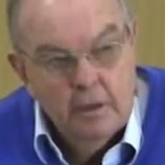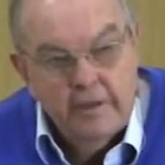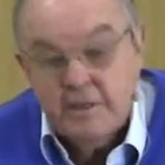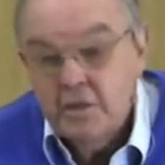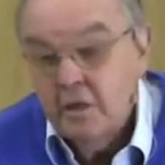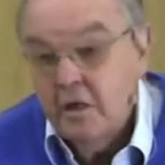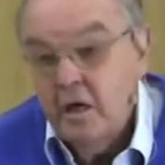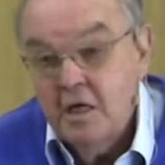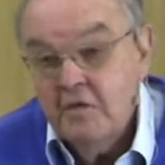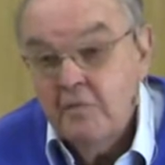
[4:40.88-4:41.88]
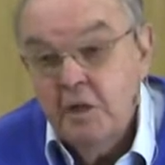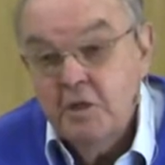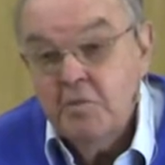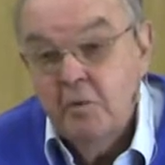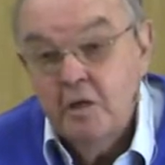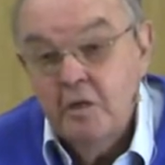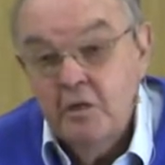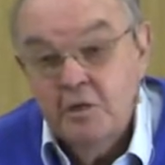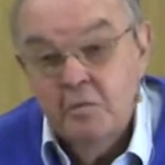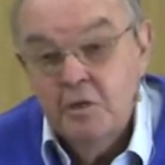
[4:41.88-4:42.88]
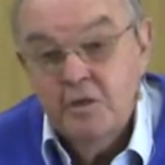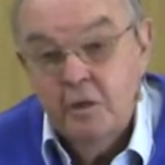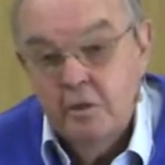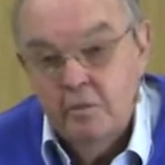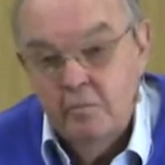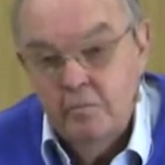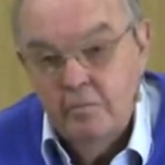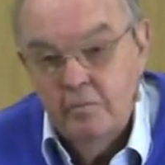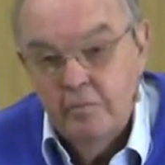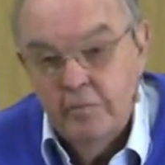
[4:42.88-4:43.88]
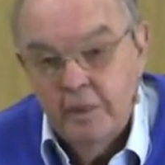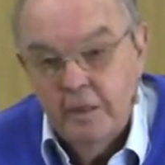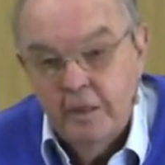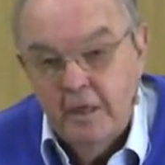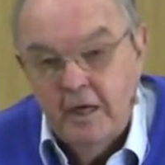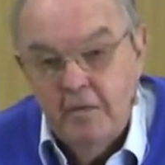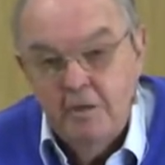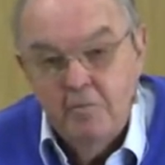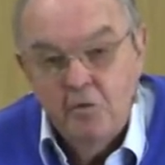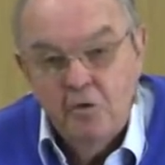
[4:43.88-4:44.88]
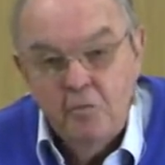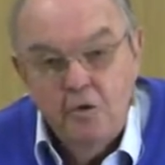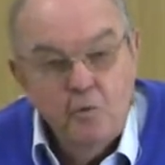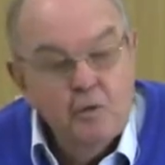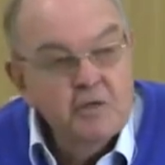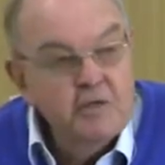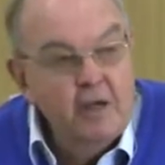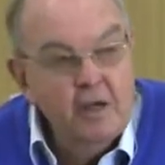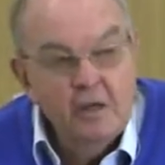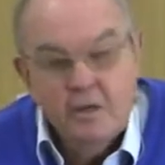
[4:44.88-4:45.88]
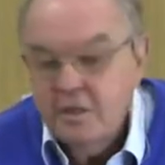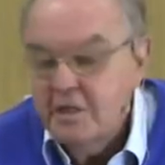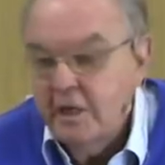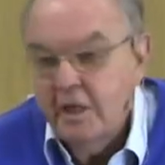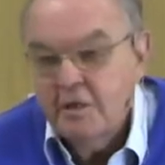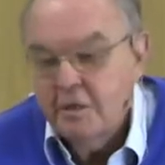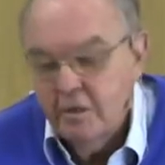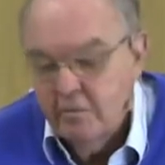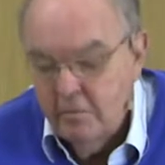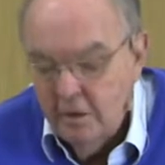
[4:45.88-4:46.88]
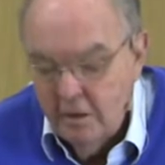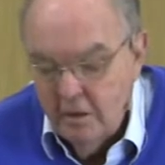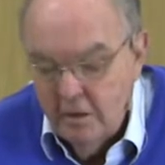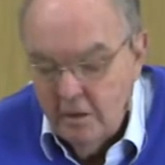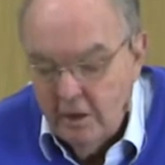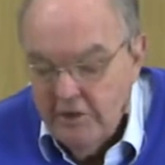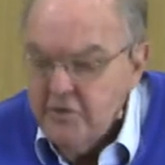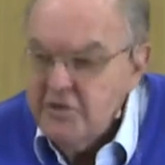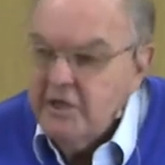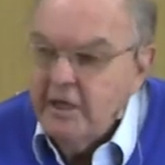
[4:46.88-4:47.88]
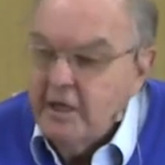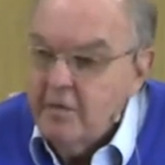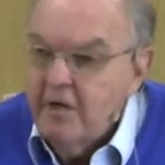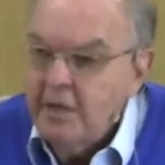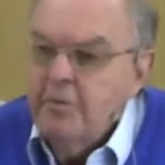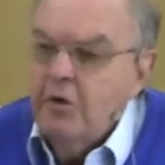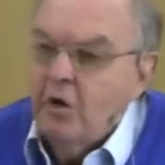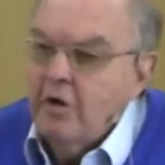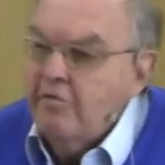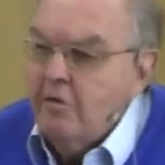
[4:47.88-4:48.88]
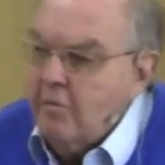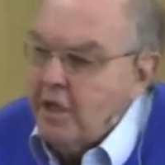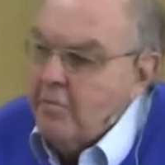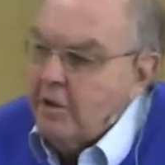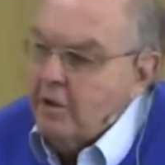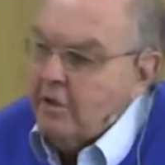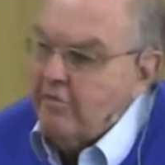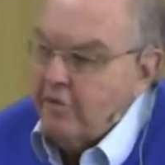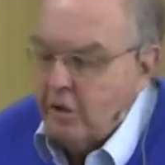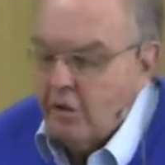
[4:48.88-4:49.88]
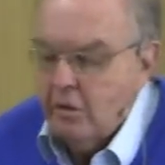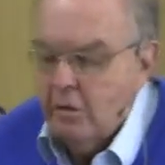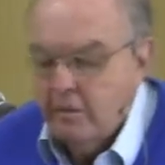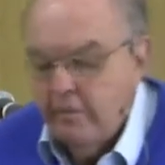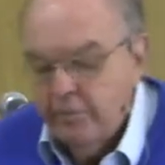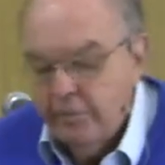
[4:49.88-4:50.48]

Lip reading: And that's at the heart of postmodernism, isn't it? I remember with pupils in England saying to them, "Are you saying it might be wrong for me but not for you?"